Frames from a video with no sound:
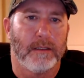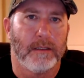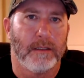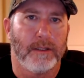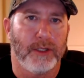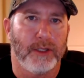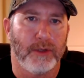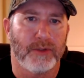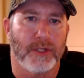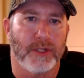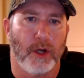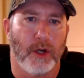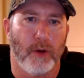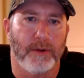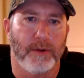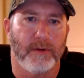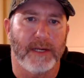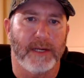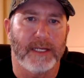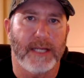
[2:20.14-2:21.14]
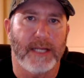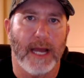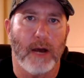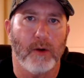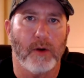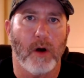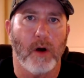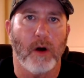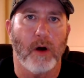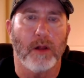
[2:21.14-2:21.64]
use an open reed
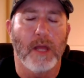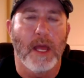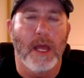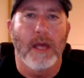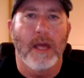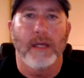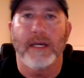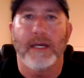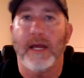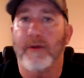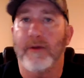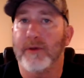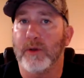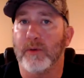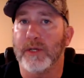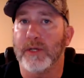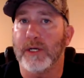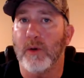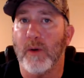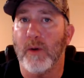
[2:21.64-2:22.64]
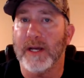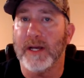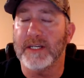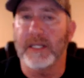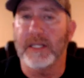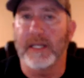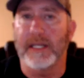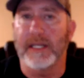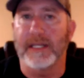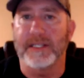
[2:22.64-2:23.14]
cow call. Now, the only
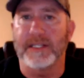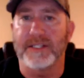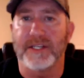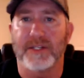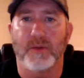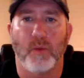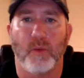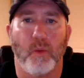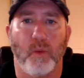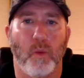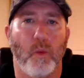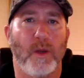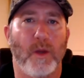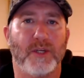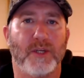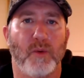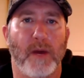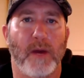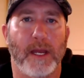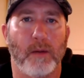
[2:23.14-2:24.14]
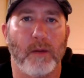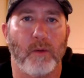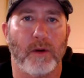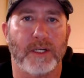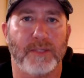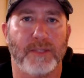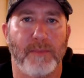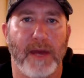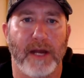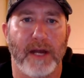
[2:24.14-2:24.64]
question is which way
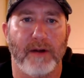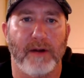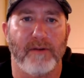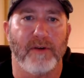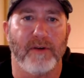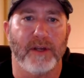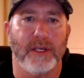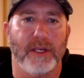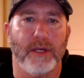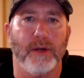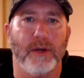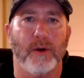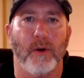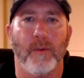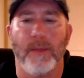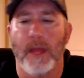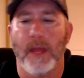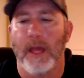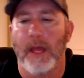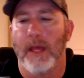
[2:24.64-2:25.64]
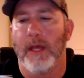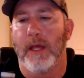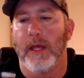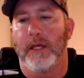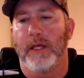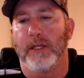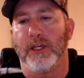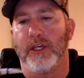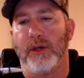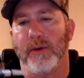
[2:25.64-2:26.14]
works better for you?
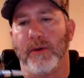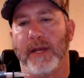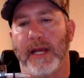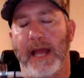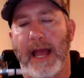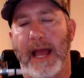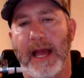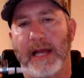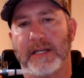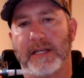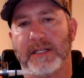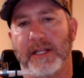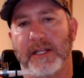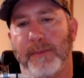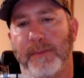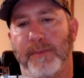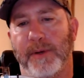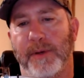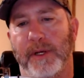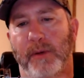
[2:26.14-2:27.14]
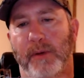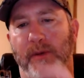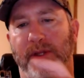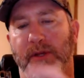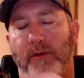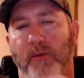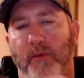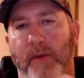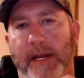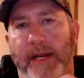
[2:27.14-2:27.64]
You can actually put it with
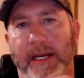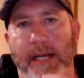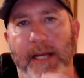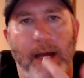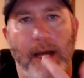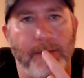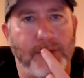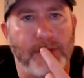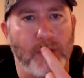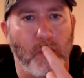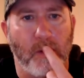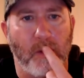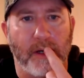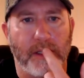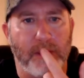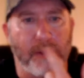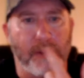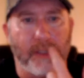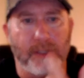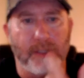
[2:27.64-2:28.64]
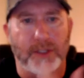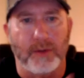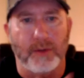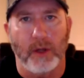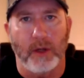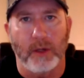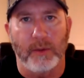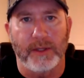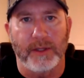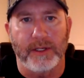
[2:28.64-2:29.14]
the reed up to where you
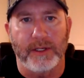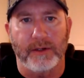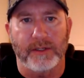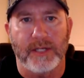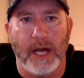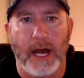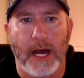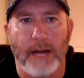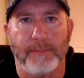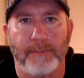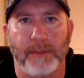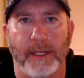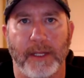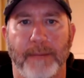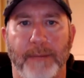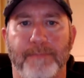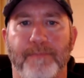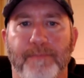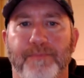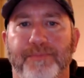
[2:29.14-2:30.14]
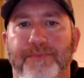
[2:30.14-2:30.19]
control it with your top lip,